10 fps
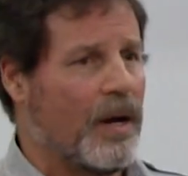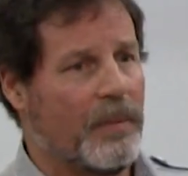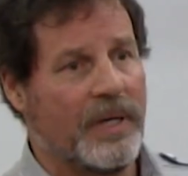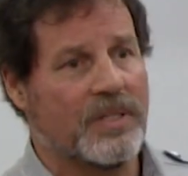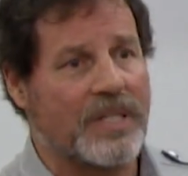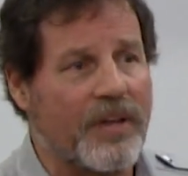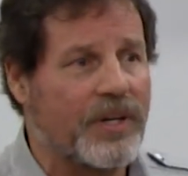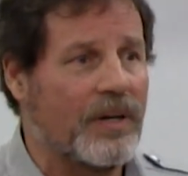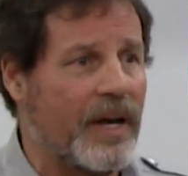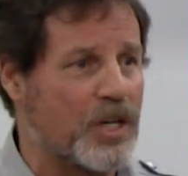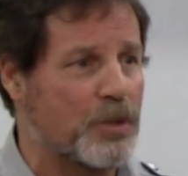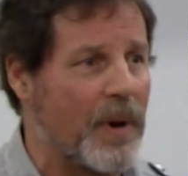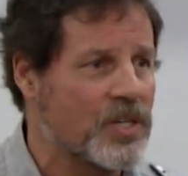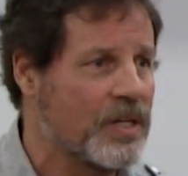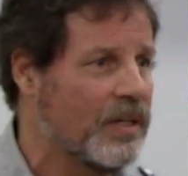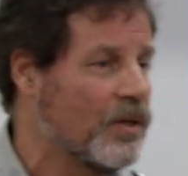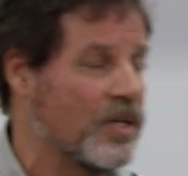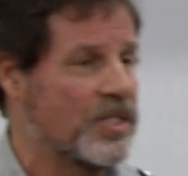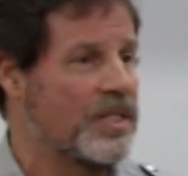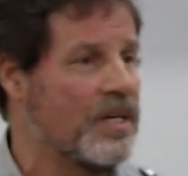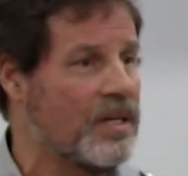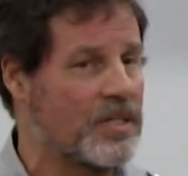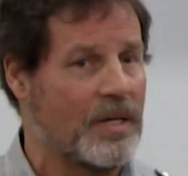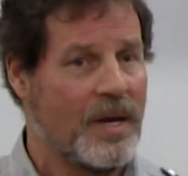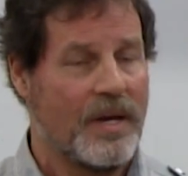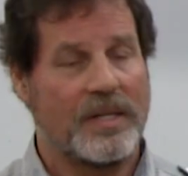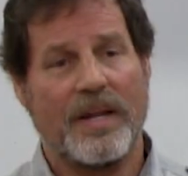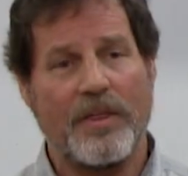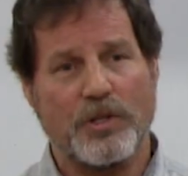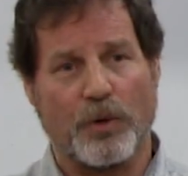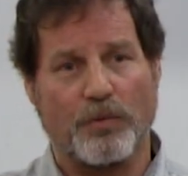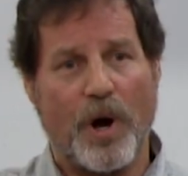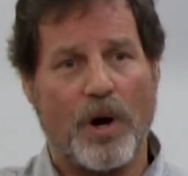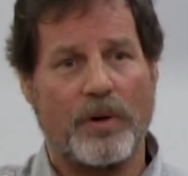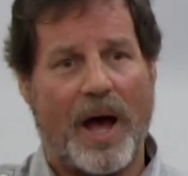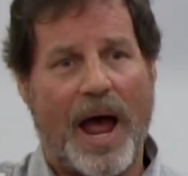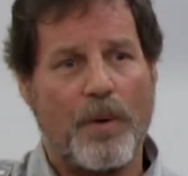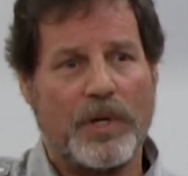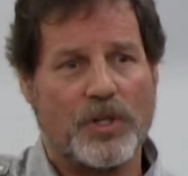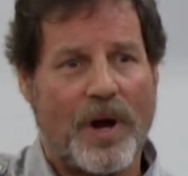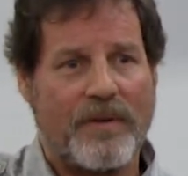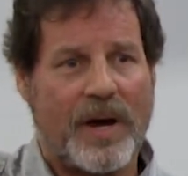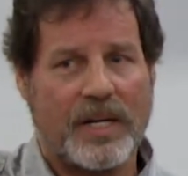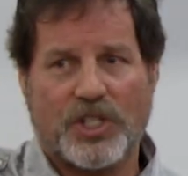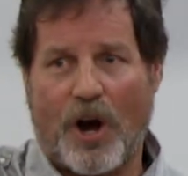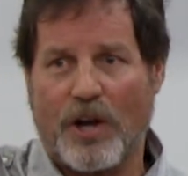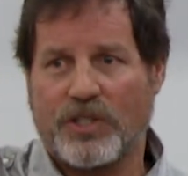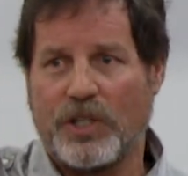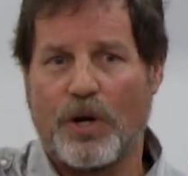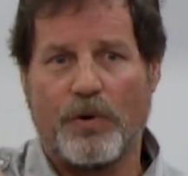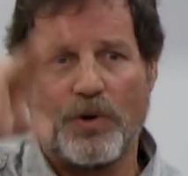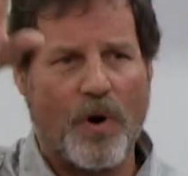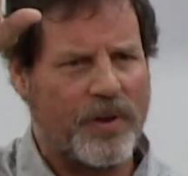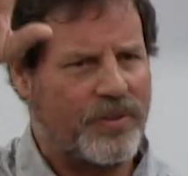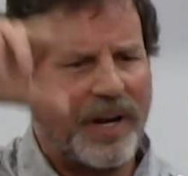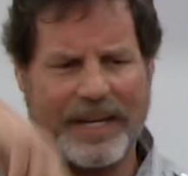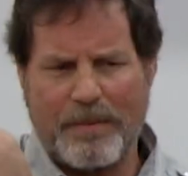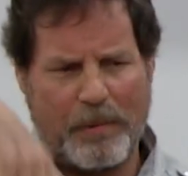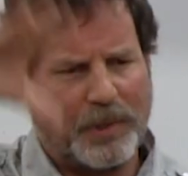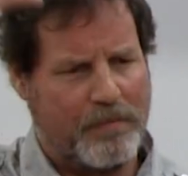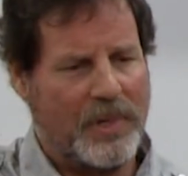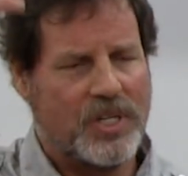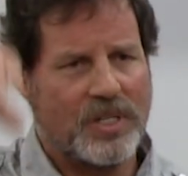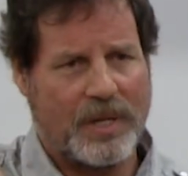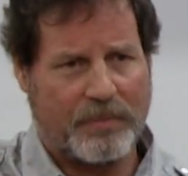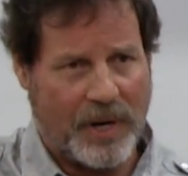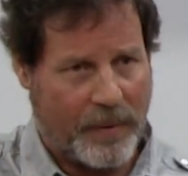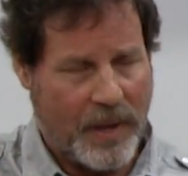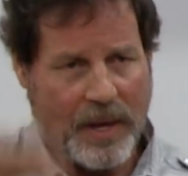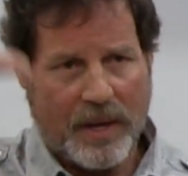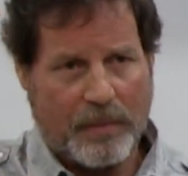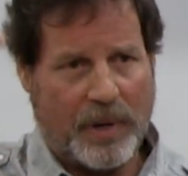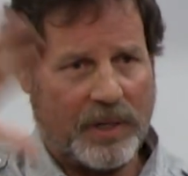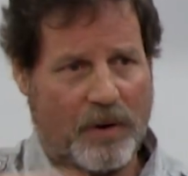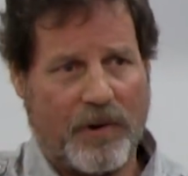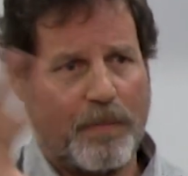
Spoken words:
In South Carolina especially, you can see this. Today there's a road, a highway. You drive out of Charleston, you go north, and I can't remember what the beach is up there, but very